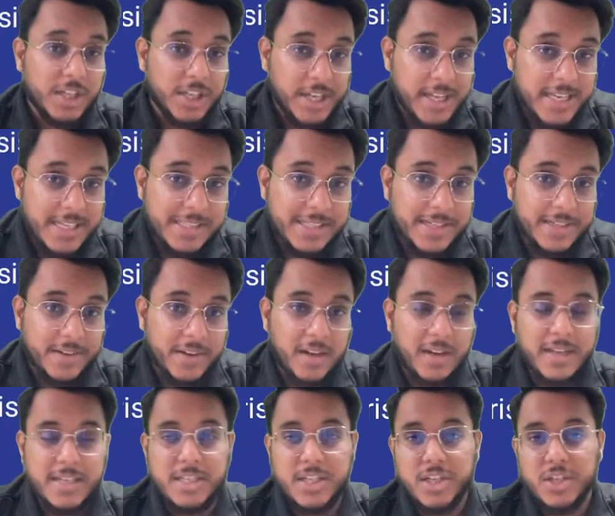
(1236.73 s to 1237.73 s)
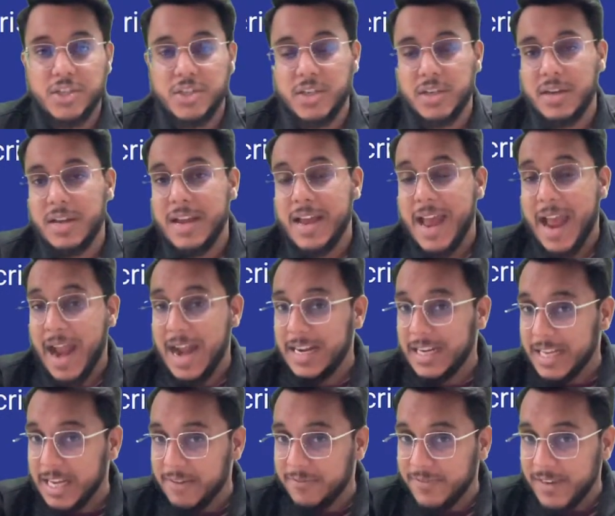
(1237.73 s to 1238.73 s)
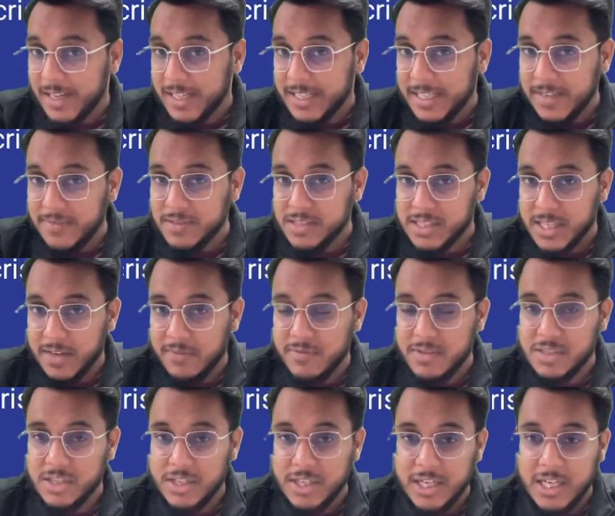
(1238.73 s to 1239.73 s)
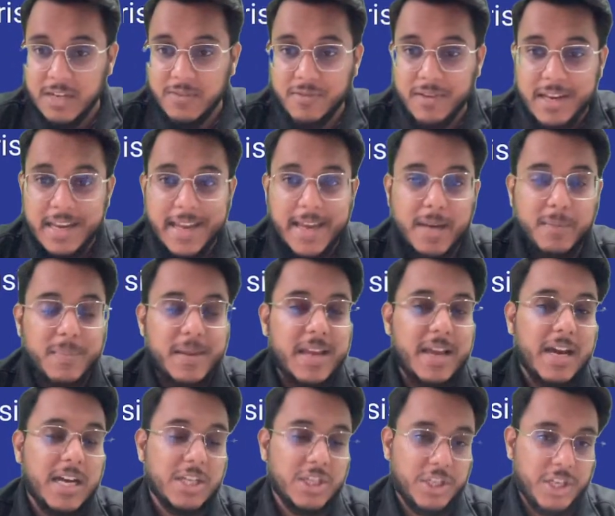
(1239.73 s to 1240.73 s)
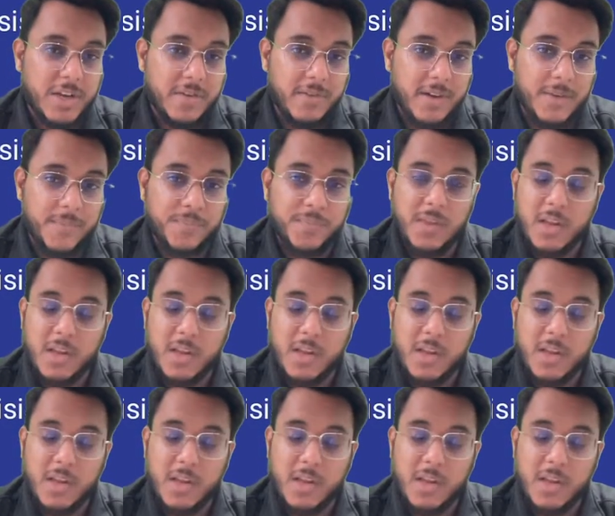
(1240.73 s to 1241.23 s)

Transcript: decentralization, and effective service delivery can be achieved.